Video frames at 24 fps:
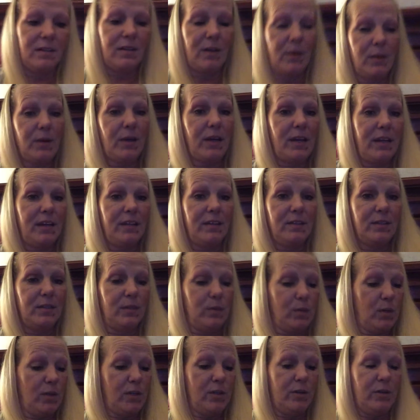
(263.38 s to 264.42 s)
okay, do
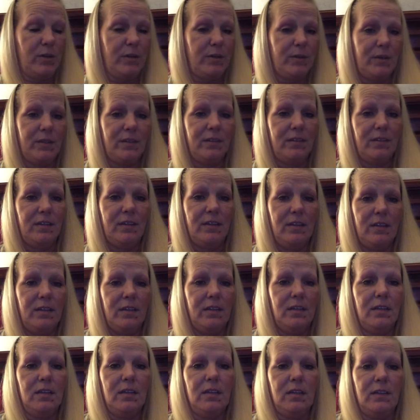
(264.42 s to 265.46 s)
what you're doing,
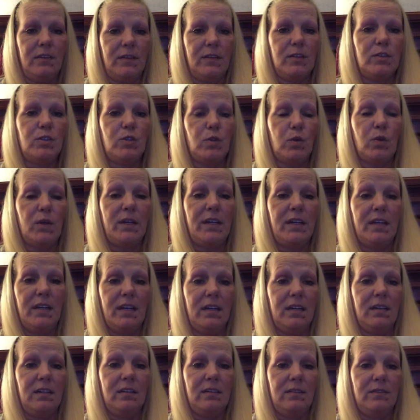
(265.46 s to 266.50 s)
the joy
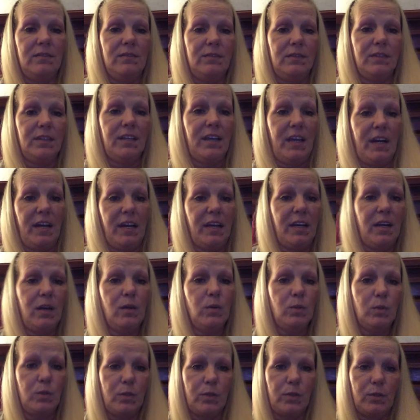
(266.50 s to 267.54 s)
of getting
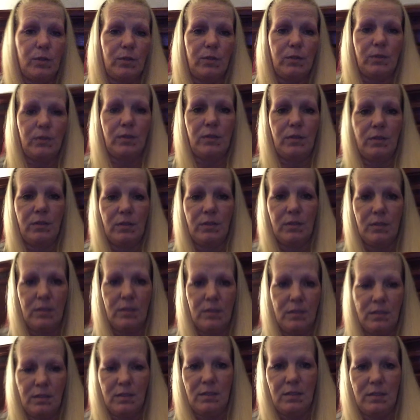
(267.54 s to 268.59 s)
older.
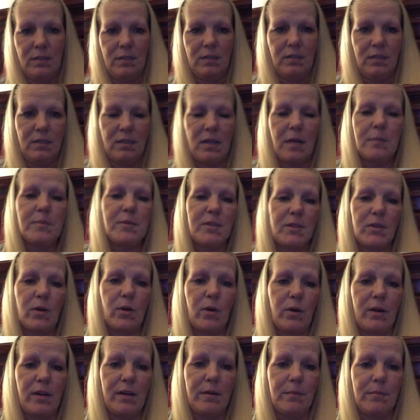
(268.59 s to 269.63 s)
I'm
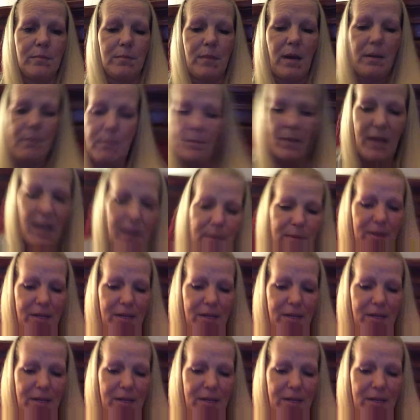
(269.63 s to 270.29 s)
sorry, my baby